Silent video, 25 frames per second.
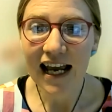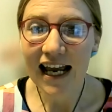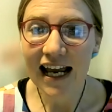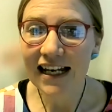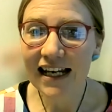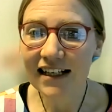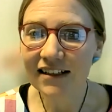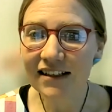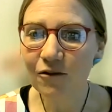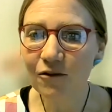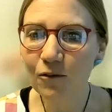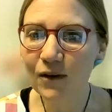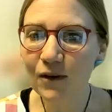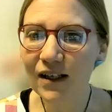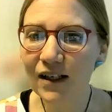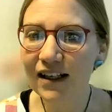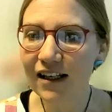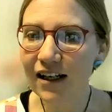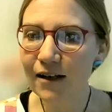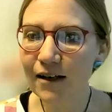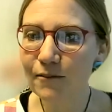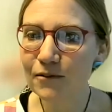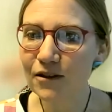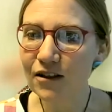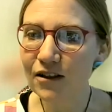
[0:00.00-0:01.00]
And when it
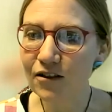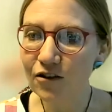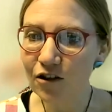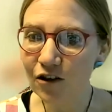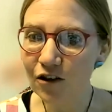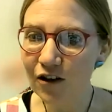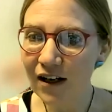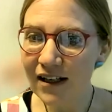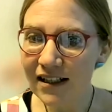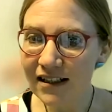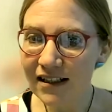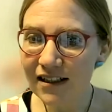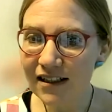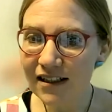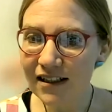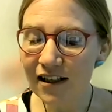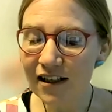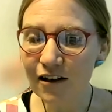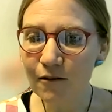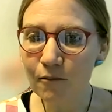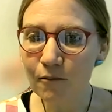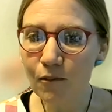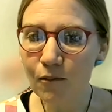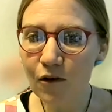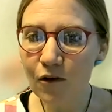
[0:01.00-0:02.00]
comes to transit
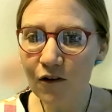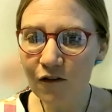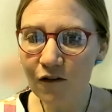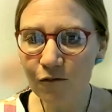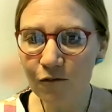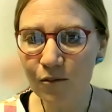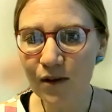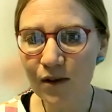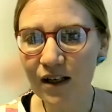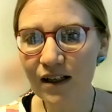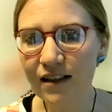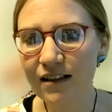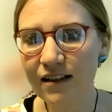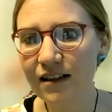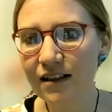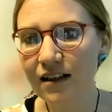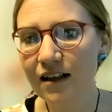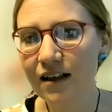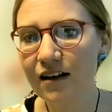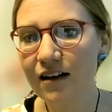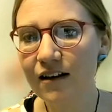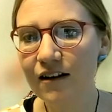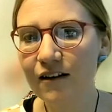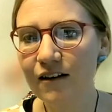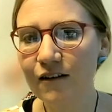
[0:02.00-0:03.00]
and movement
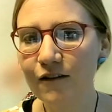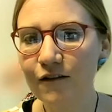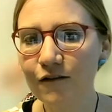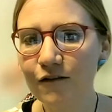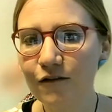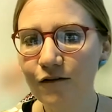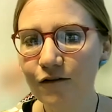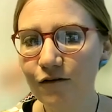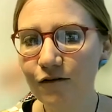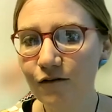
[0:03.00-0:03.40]
of